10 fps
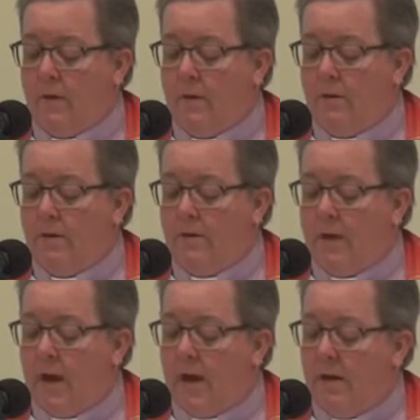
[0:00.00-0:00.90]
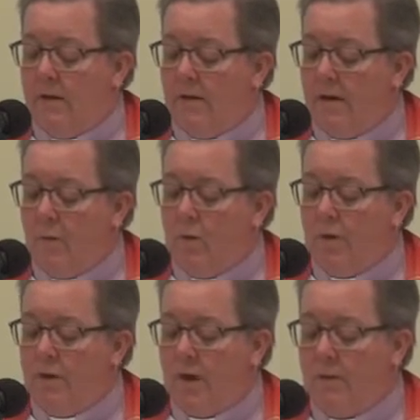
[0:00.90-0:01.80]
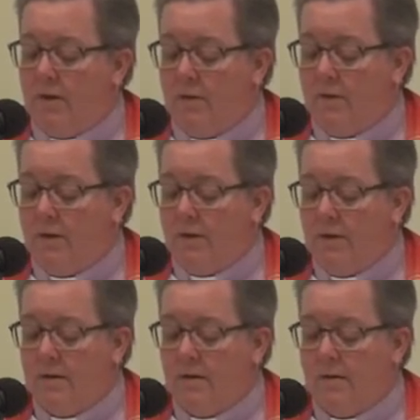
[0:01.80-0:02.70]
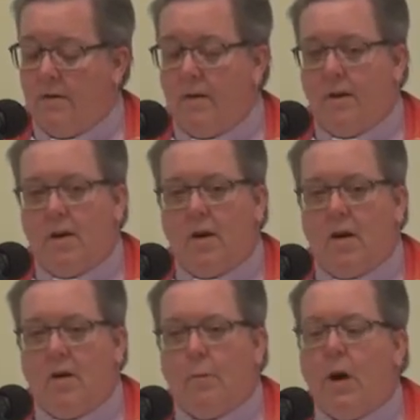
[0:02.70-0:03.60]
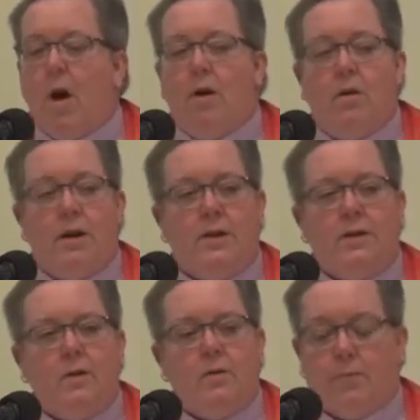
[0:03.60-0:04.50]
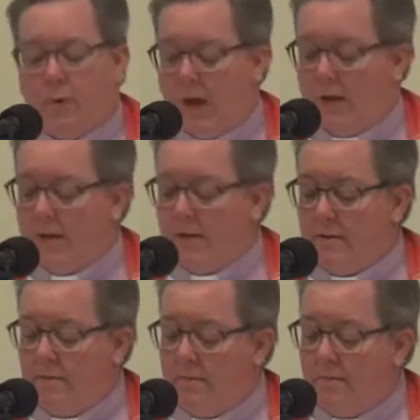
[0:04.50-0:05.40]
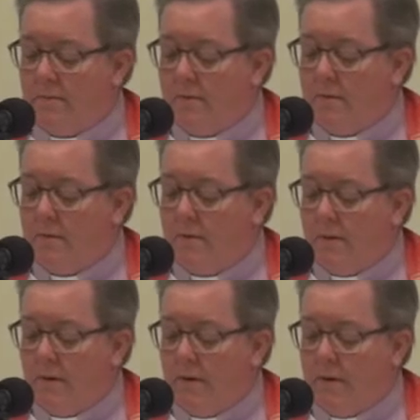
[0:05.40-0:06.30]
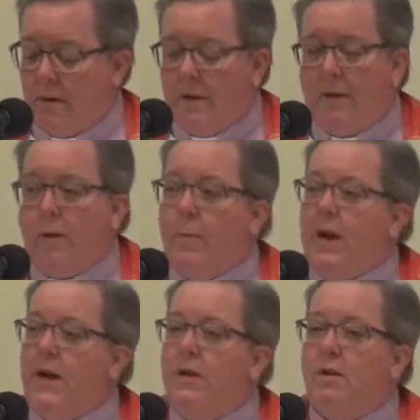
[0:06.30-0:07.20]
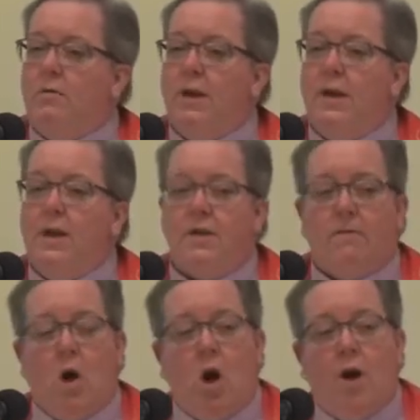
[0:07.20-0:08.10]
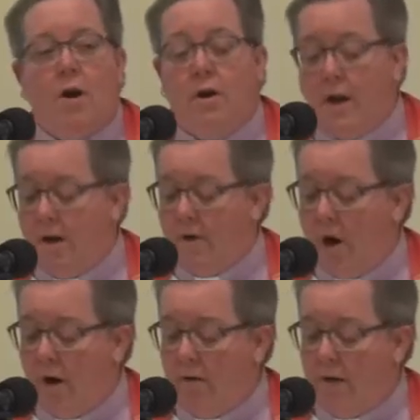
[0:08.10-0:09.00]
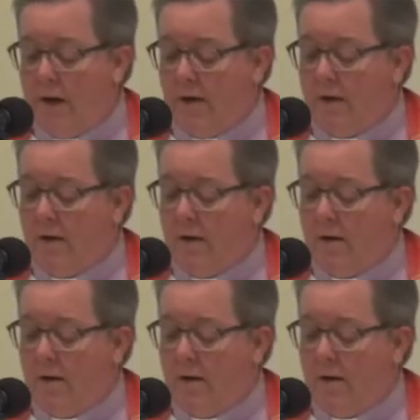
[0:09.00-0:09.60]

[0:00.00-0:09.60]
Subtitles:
those who died in wartime service, but honor is so complex. There are many degrees of honor and of honoring.